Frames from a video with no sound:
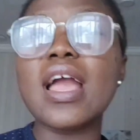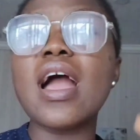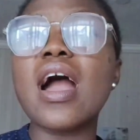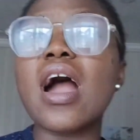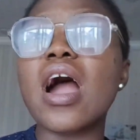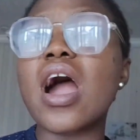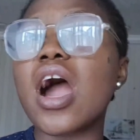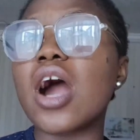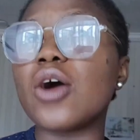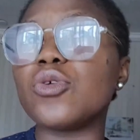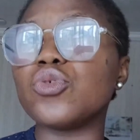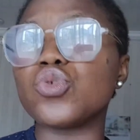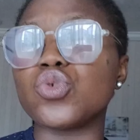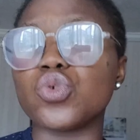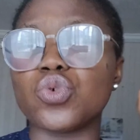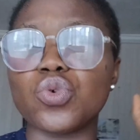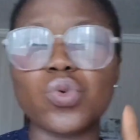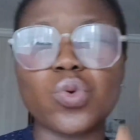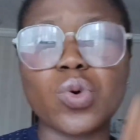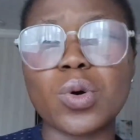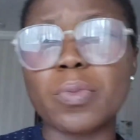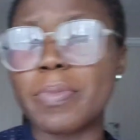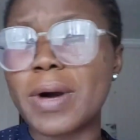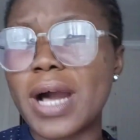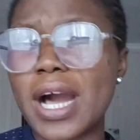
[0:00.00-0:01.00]
how to
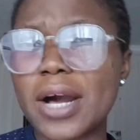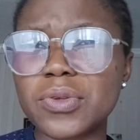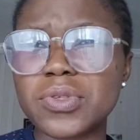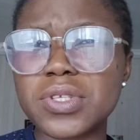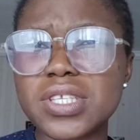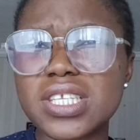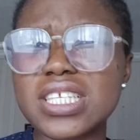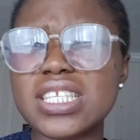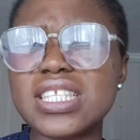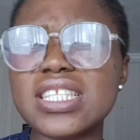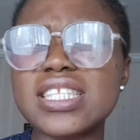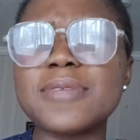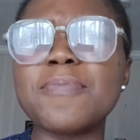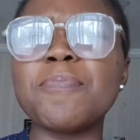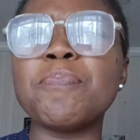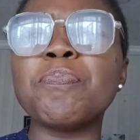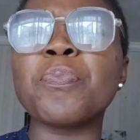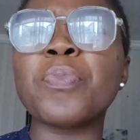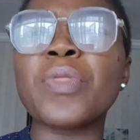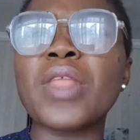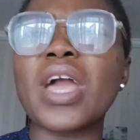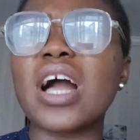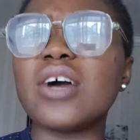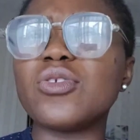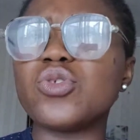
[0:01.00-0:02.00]
go about it,
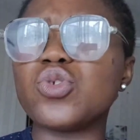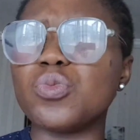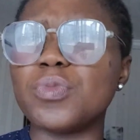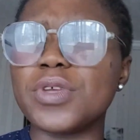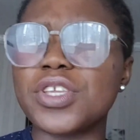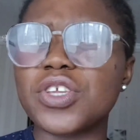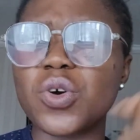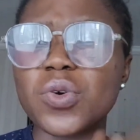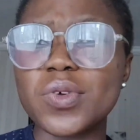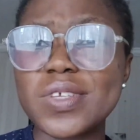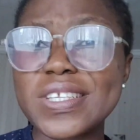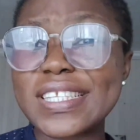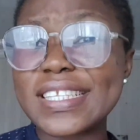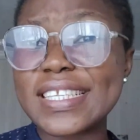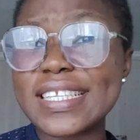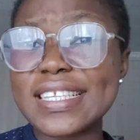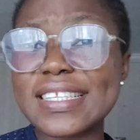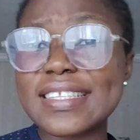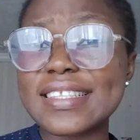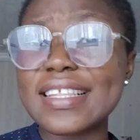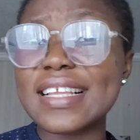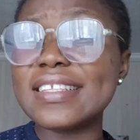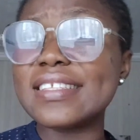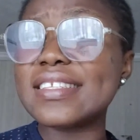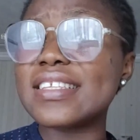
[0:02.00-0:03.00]
how to be
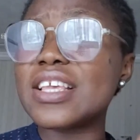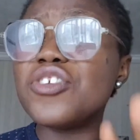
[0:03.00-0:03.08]
consistent.